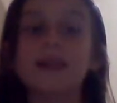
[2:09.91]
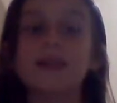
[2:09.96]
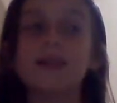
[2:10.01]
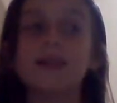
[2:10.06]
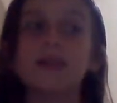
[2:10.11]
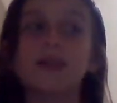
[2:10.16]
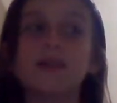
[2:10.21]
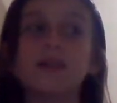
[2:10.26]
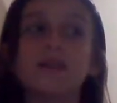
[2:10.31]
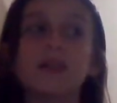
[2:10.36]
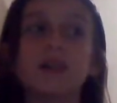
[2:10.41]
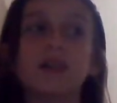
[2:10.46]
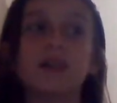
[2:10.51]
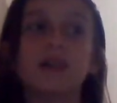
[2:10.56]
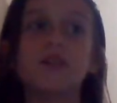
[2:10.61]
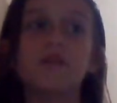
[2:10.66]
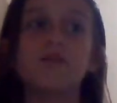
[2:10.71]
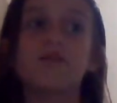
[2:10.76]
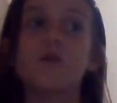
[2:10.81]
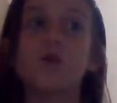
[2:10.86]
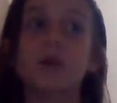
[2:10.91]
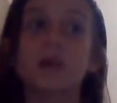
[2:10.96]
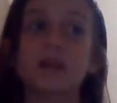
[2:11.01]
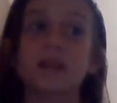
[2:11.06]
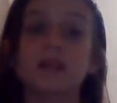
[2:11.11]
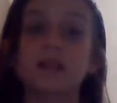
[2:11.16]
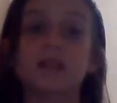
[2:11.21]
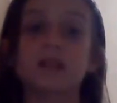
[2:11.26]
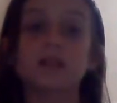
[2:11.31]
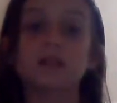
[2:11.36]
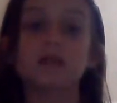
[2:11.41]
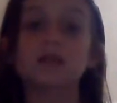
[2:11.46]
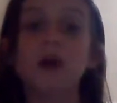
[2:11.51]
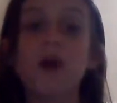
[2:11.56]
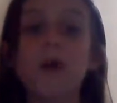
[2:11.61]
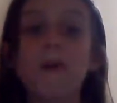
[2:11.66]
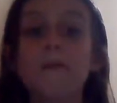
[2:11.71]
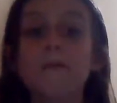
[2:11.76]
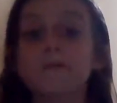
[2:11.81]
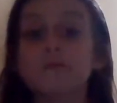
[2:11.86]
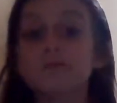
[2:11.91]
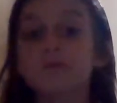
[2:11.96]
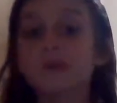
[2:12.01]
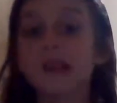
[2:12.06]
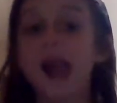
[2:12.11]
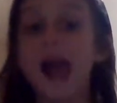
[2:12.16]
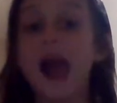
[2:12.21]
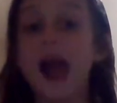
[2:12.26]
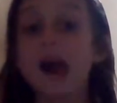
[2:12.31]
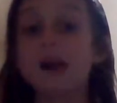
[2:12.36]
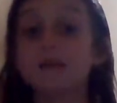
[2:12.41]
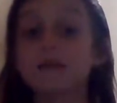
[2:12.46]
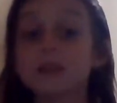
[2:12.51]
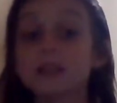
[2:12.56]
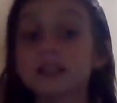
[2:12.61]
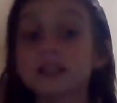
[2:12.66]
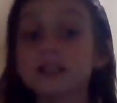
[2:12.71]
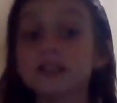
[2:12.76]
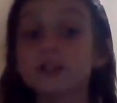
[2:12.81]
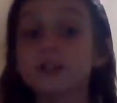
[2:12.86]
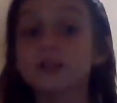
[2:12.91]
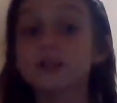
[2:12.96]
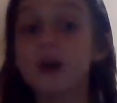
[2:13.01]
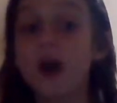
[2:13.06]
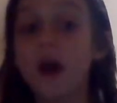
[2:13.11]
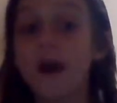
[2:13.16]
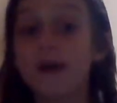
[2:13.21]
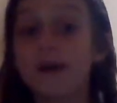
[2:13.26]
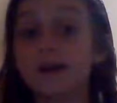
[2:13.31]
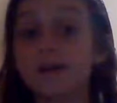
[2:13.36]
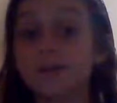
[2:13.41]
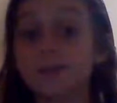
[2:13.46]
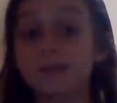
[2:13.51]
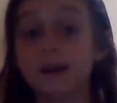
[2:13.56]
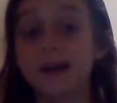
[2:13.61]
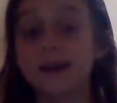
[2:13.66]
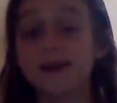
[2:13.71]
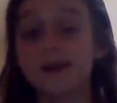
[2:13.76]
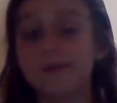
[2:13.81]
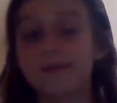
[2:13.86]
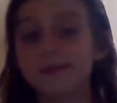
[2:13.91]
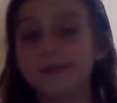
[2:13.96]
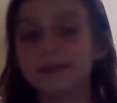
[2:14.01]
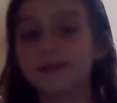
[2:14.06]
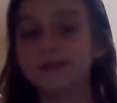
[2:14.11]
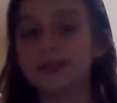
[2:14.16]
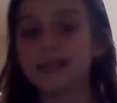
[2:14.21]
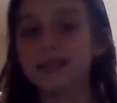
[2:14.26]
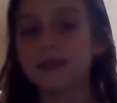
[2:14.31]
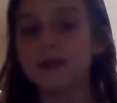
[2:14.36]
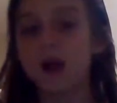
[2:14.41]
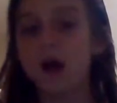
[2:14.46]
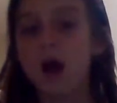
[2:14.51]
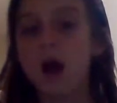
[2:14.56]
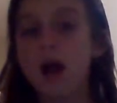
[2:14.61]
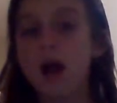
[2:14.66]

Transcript: He lived a good four years, at least um, like around like